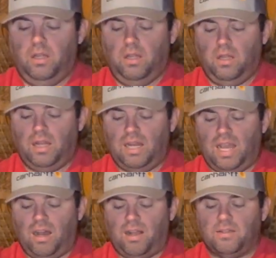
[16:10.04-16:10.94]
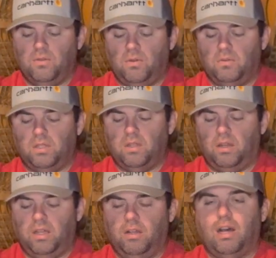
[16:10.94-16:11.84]
And then they also own the
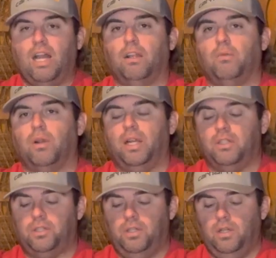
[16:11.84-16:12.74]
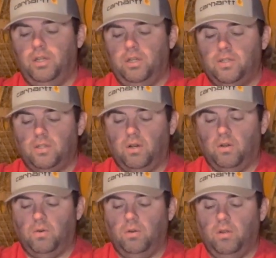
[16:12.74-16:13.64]
Tug Hill Highland Ranch.
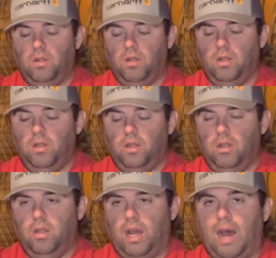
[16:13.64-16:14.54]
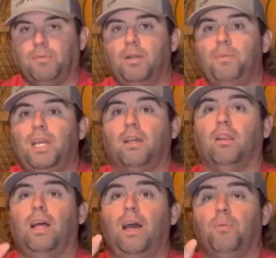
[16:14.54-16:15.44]
So I'm going to be
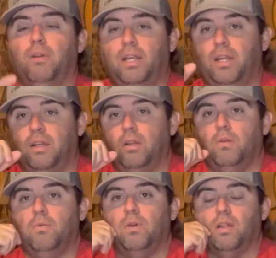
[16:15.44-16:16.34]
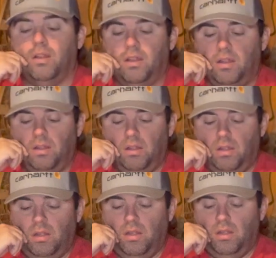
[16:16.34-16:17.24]
collaborating with
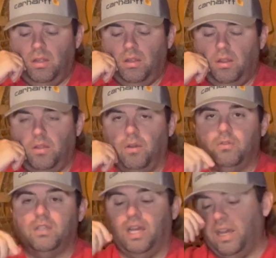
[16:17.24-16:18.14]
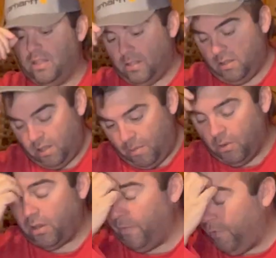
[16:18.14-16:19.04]
those guys. I'm
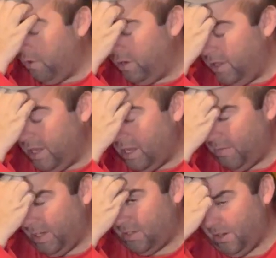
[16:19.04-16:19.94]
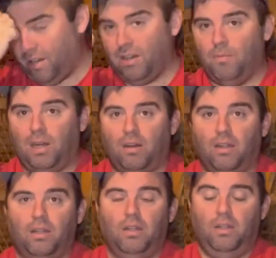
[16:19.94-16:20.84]
looking forward to that. I'm excited about it.